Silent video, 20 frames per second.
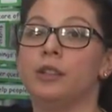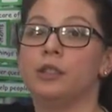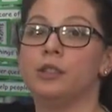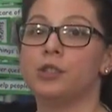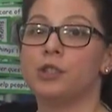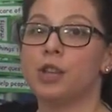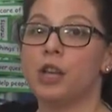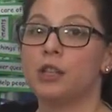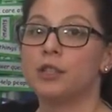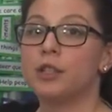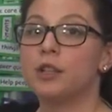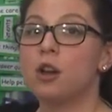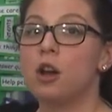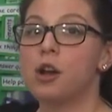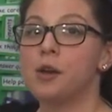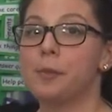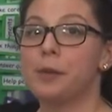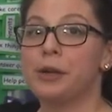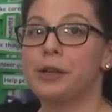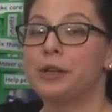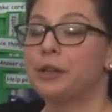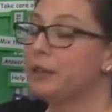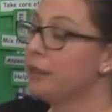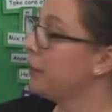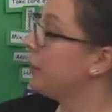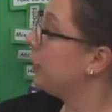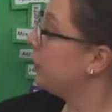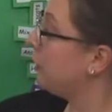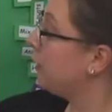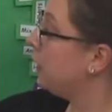shells and armor,
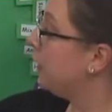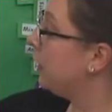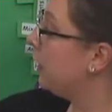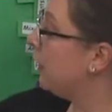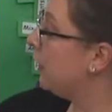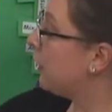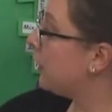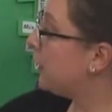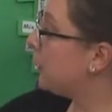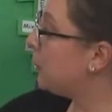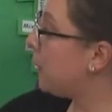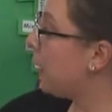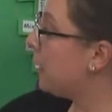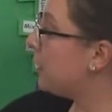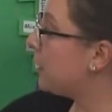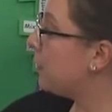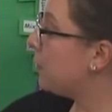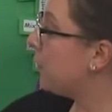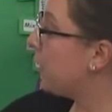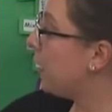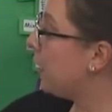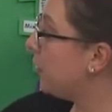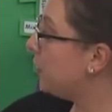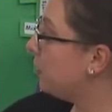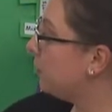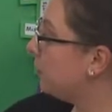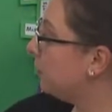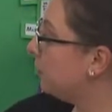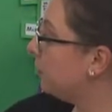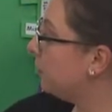spikes and venom,
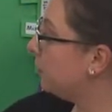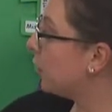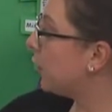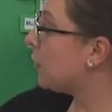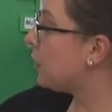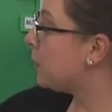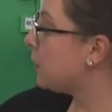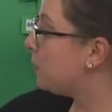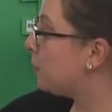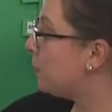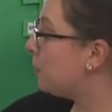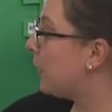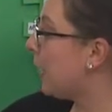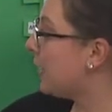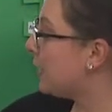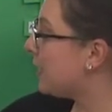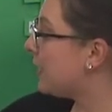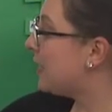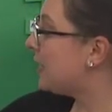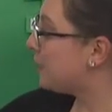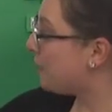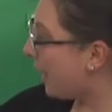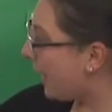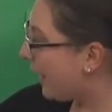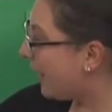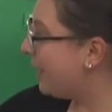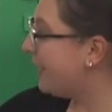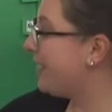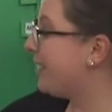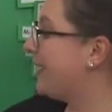or spikes and
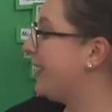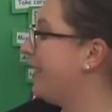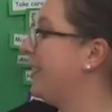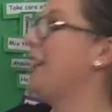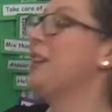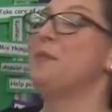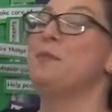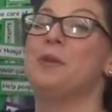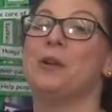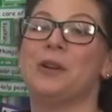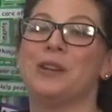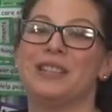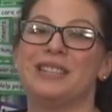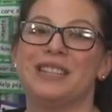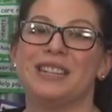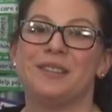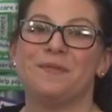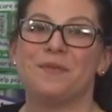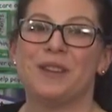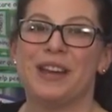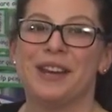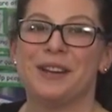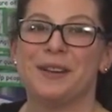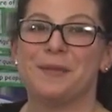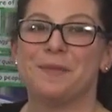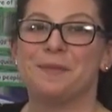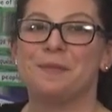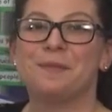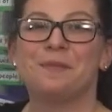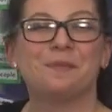spines, and poison and
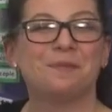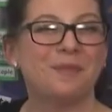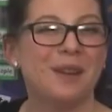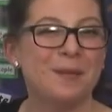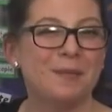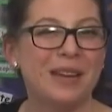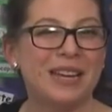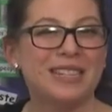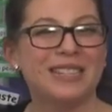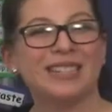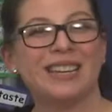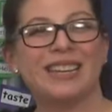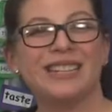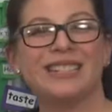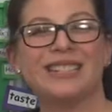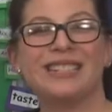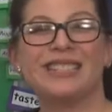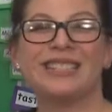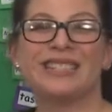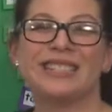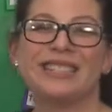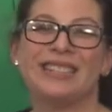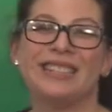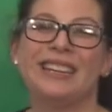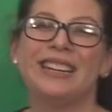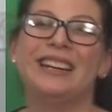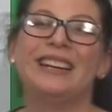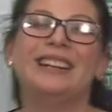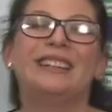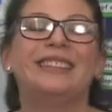venom. My bad, scientists.
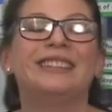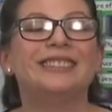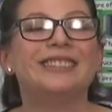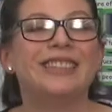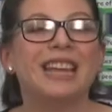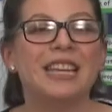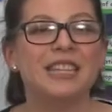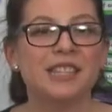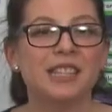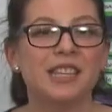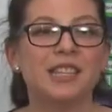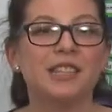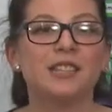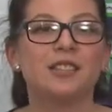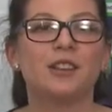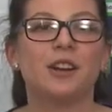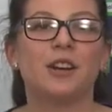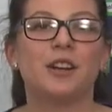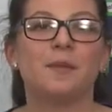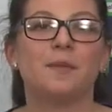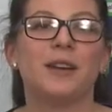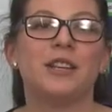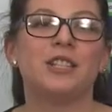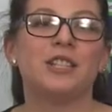Let's get started by